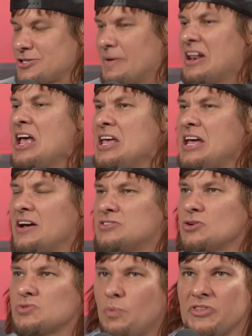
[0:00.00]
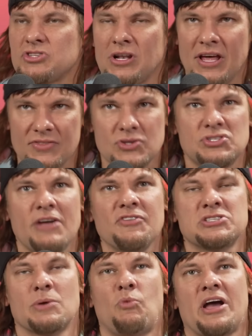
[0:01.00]
about? Yeah, there's well, there's a lot. There's
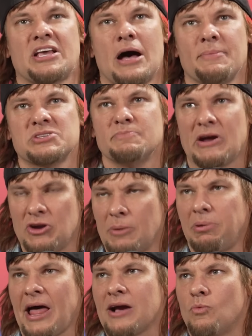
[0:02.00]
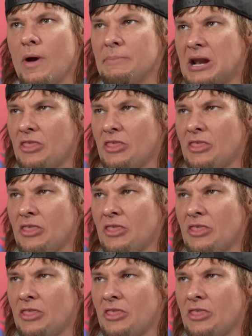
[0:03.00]
definitely some white comics married to black women. I